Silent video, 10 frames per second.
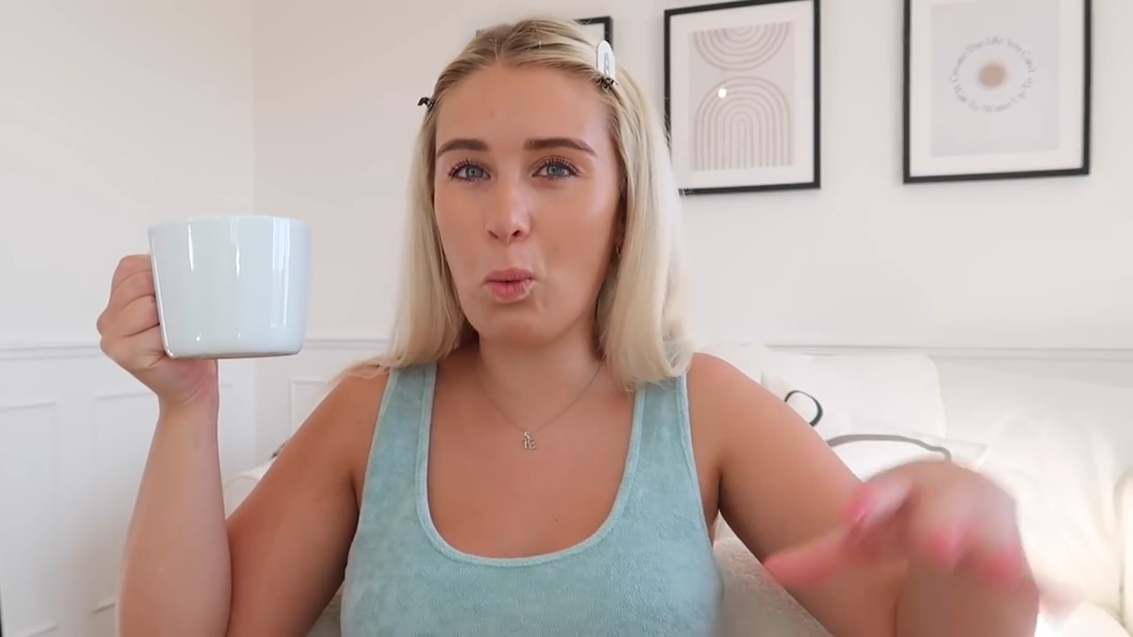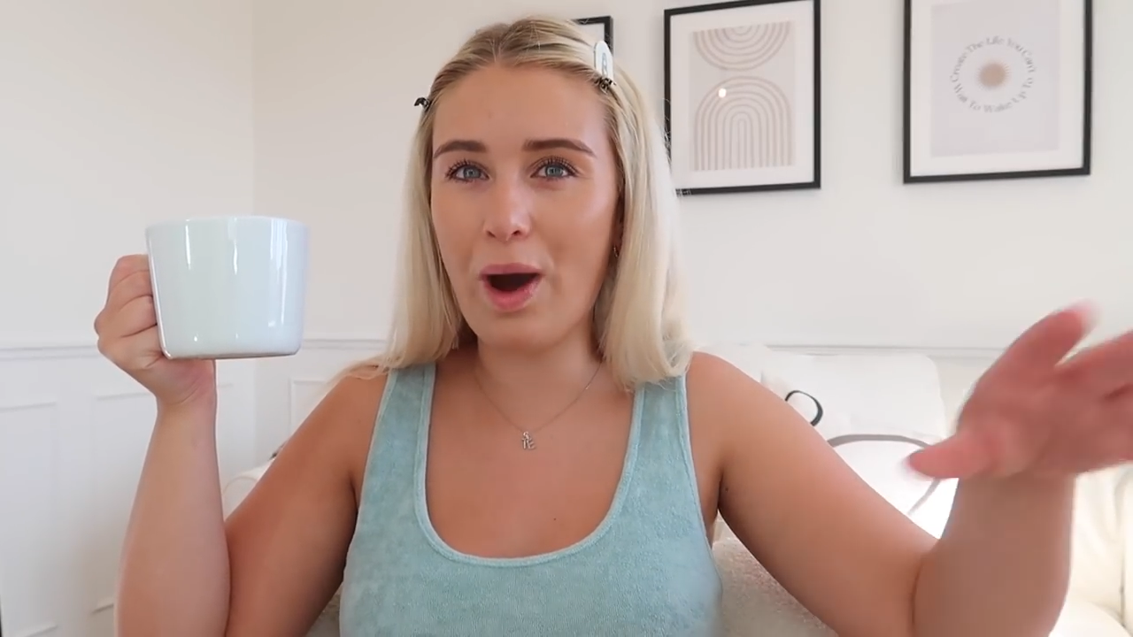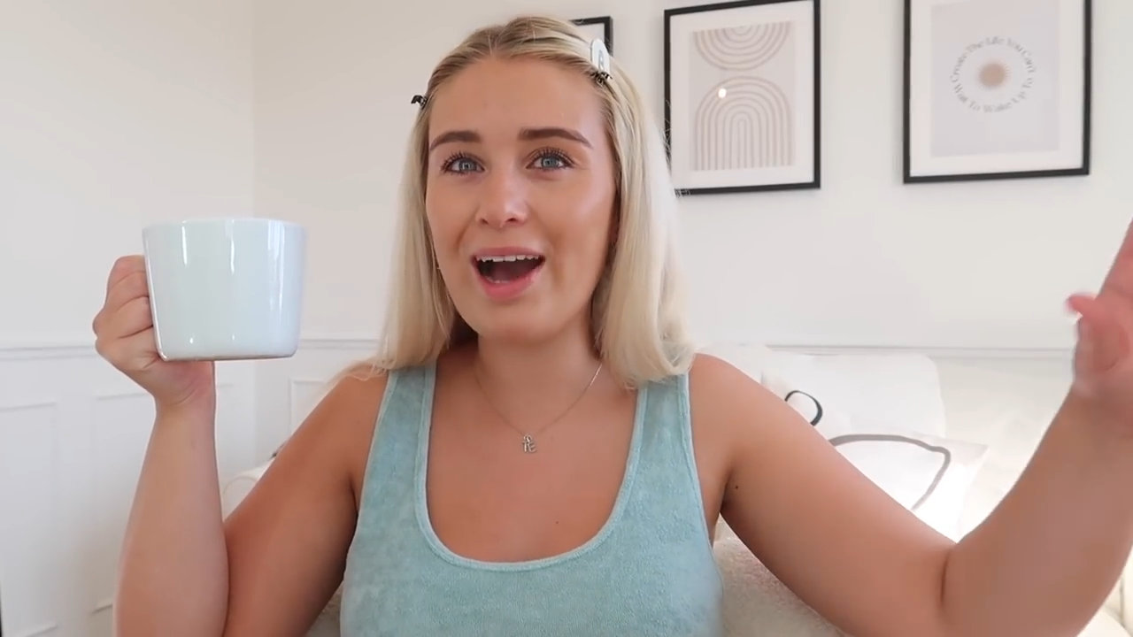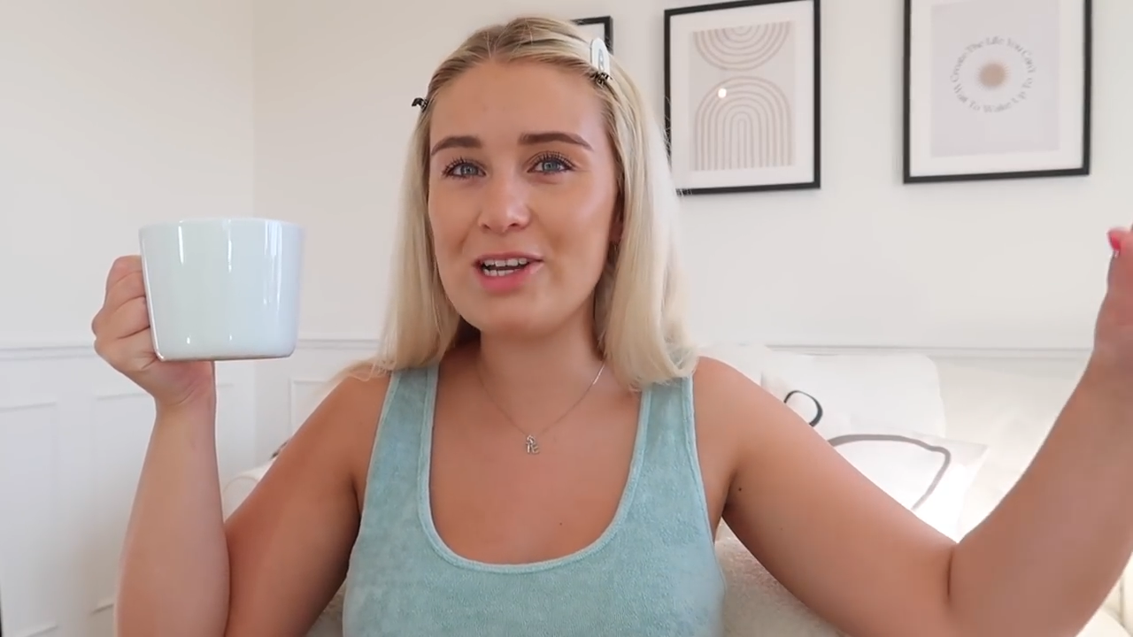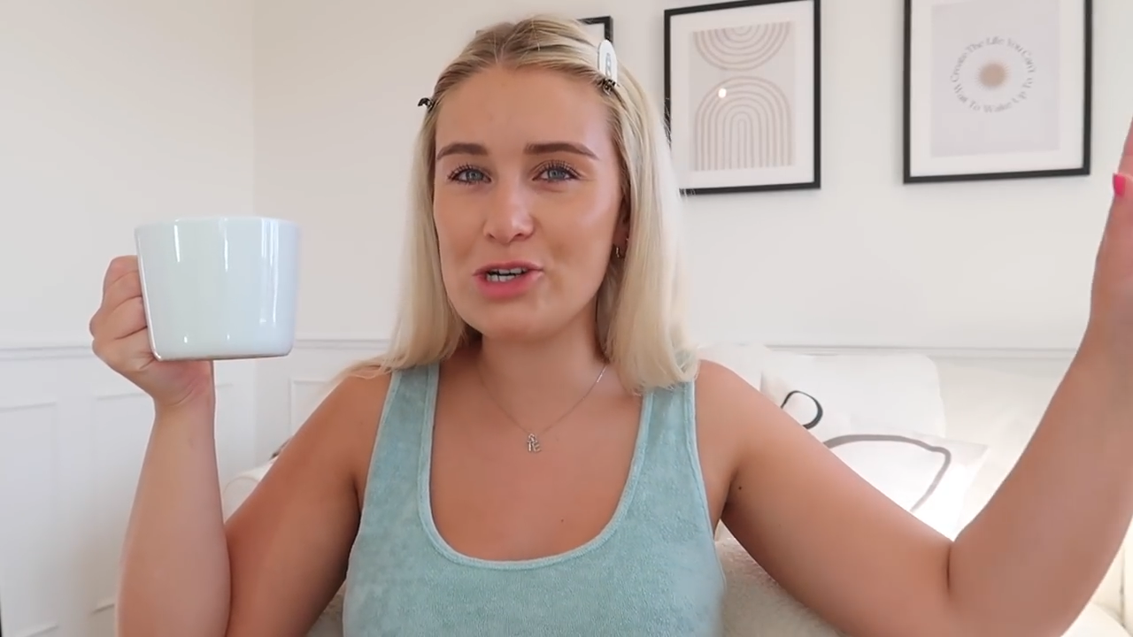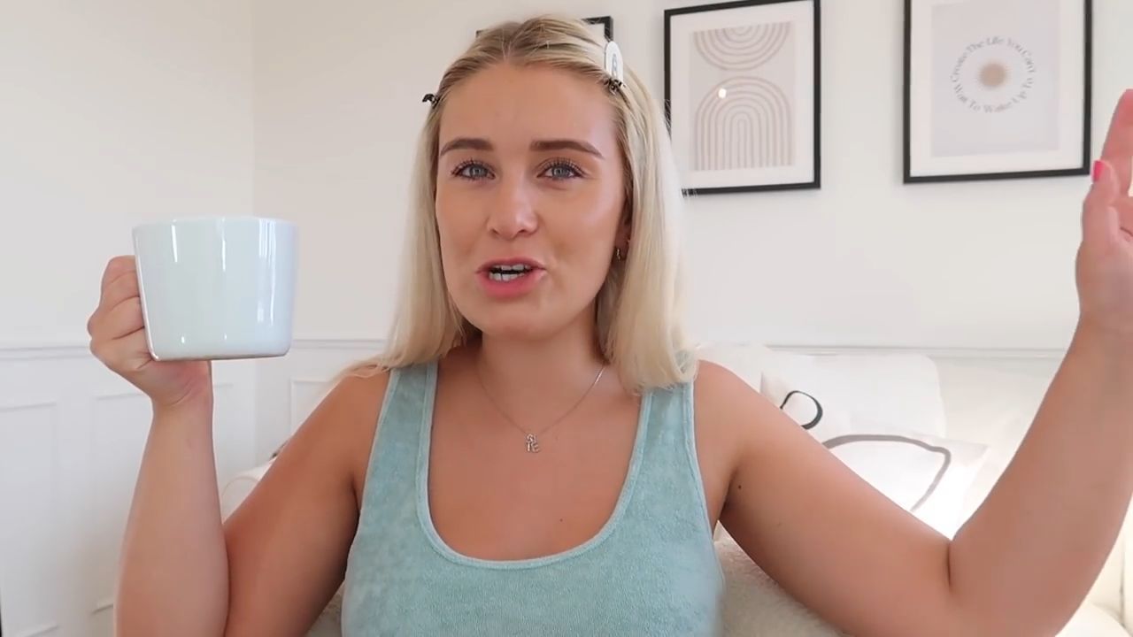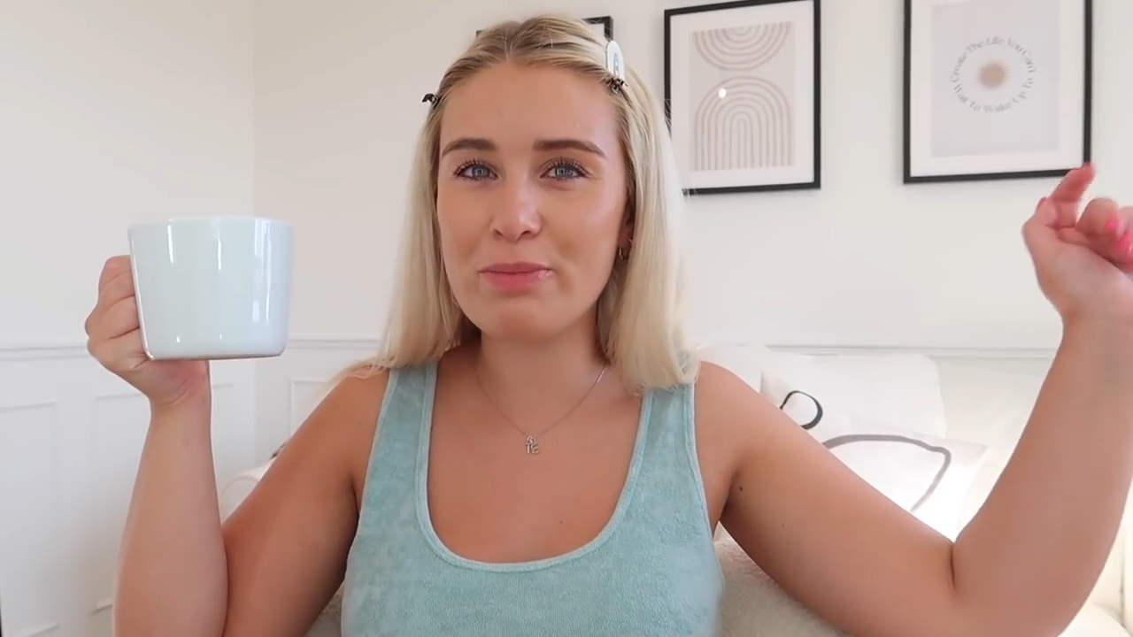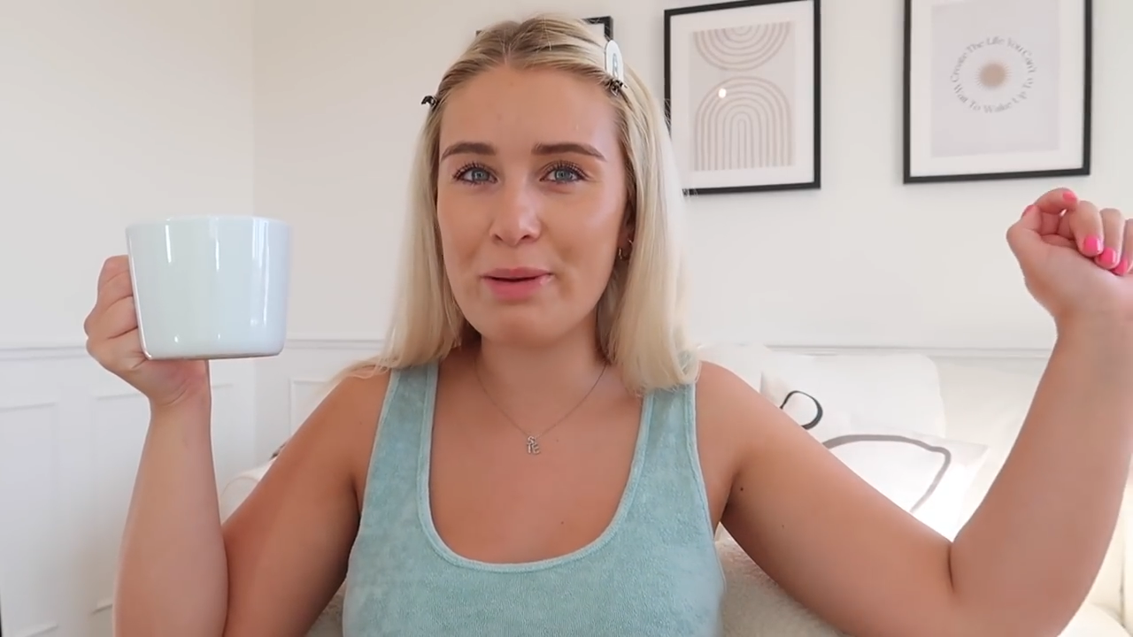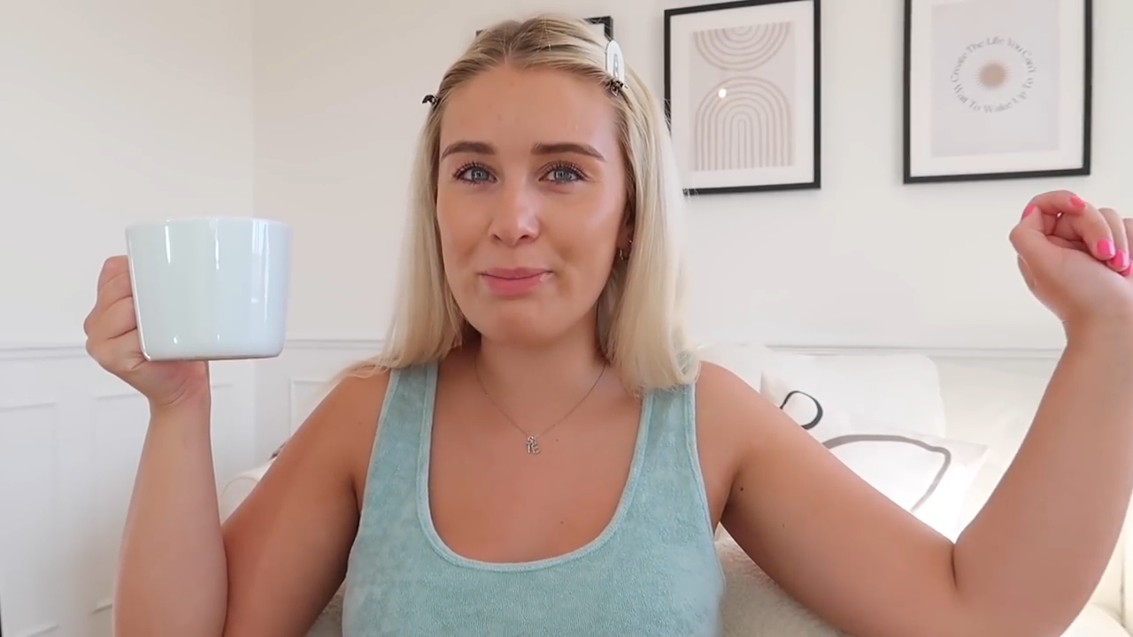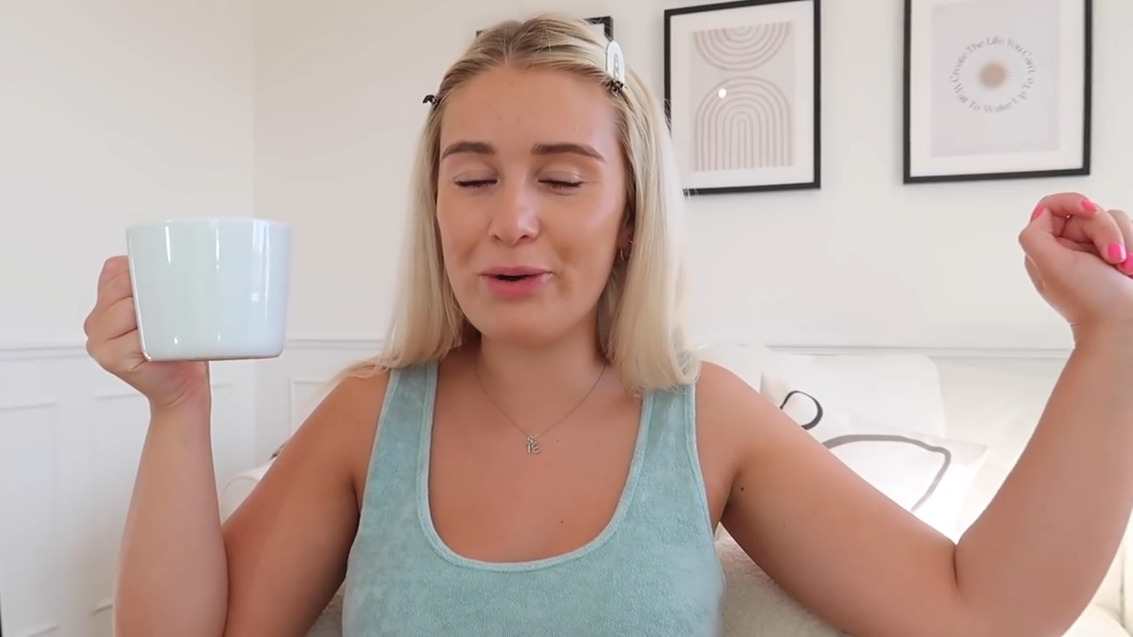wide
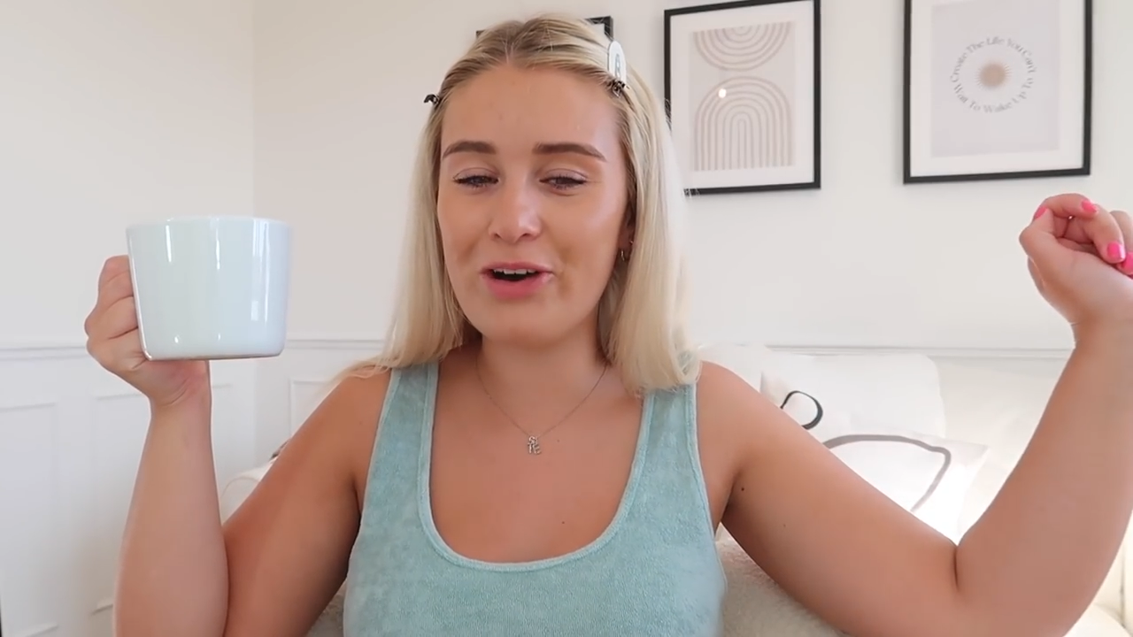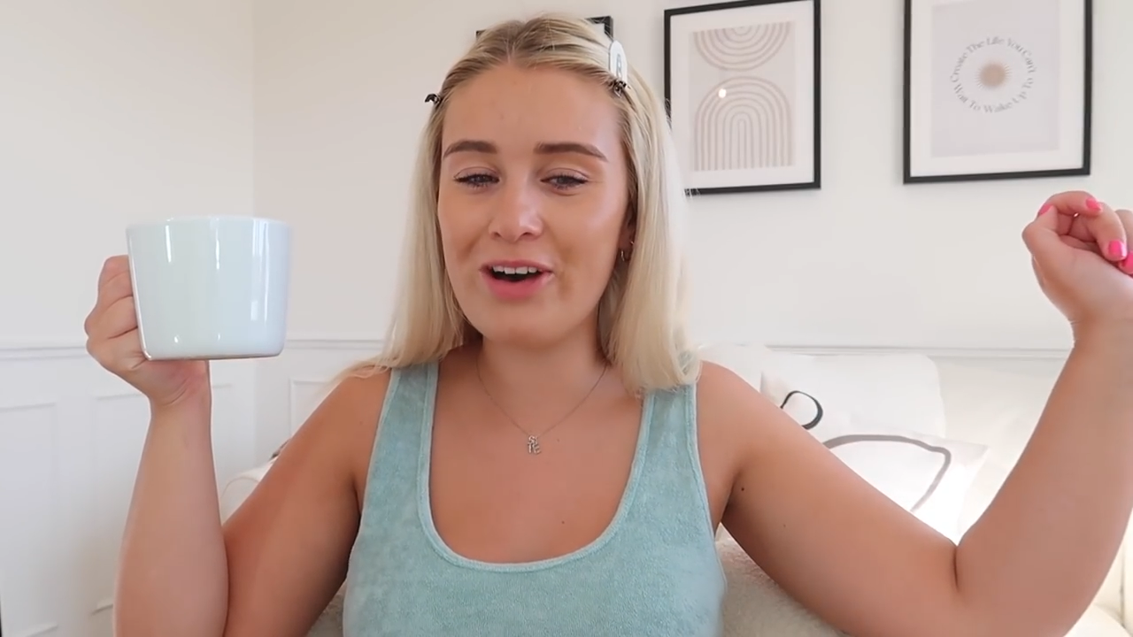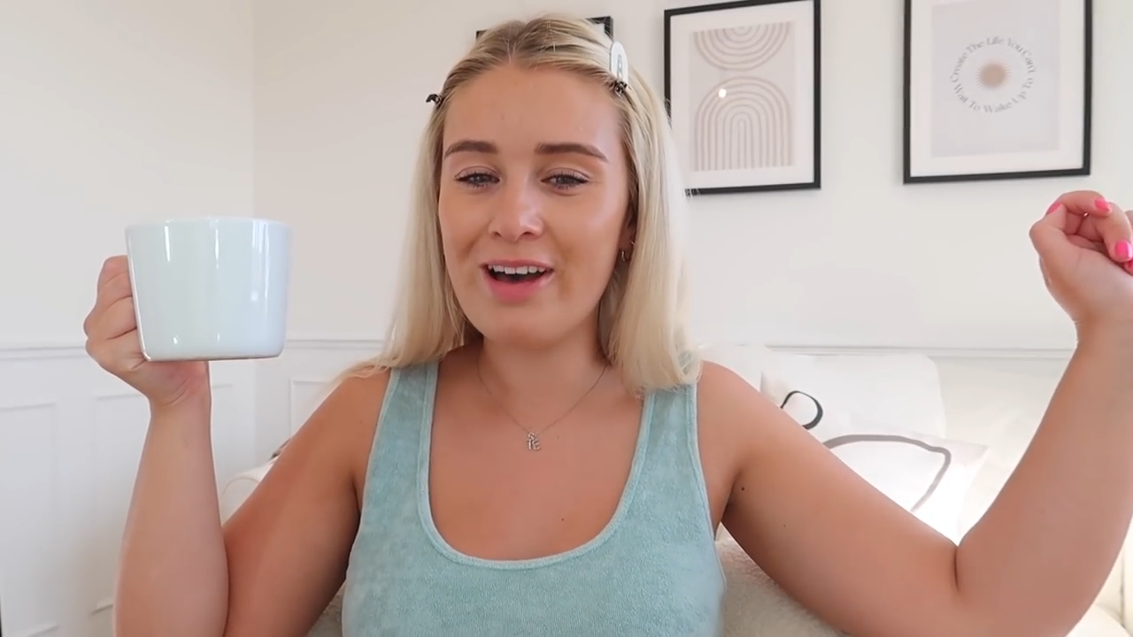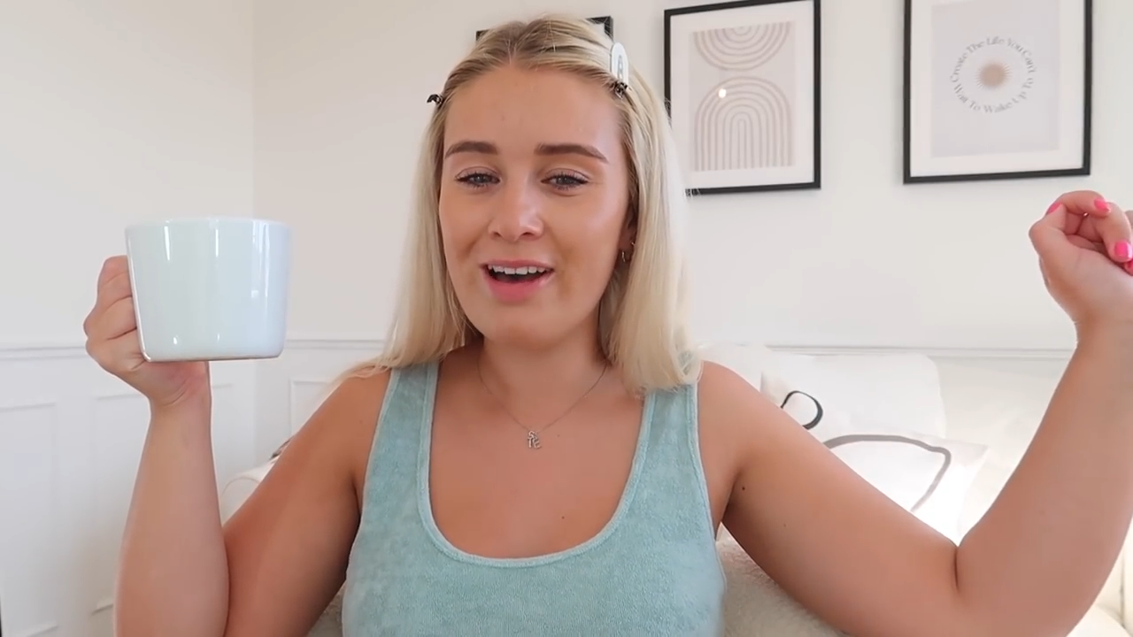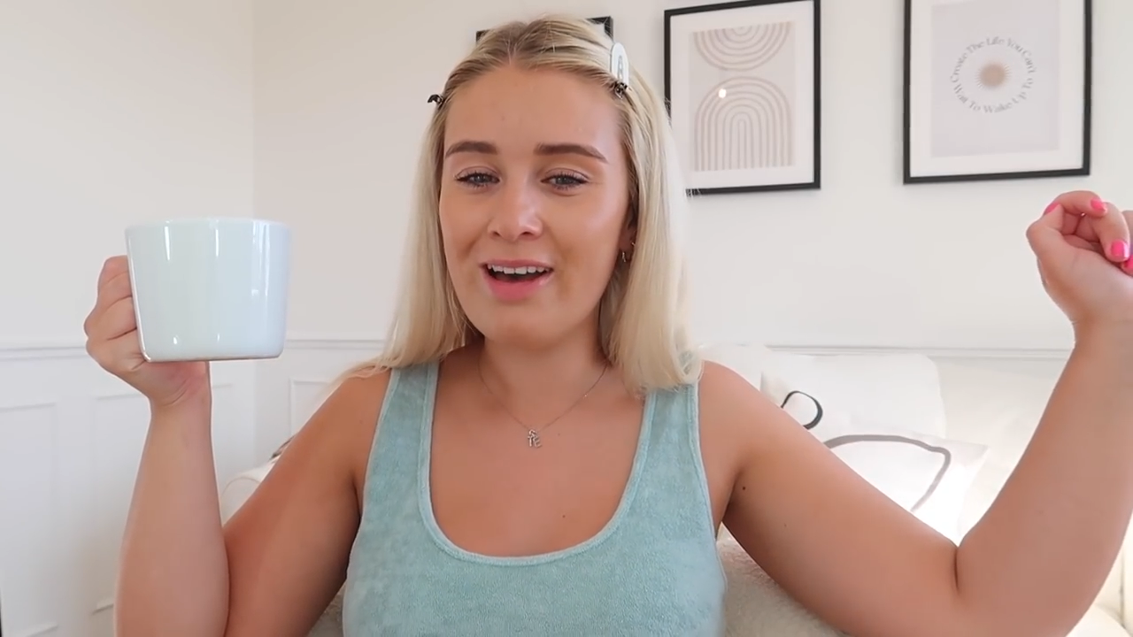open, but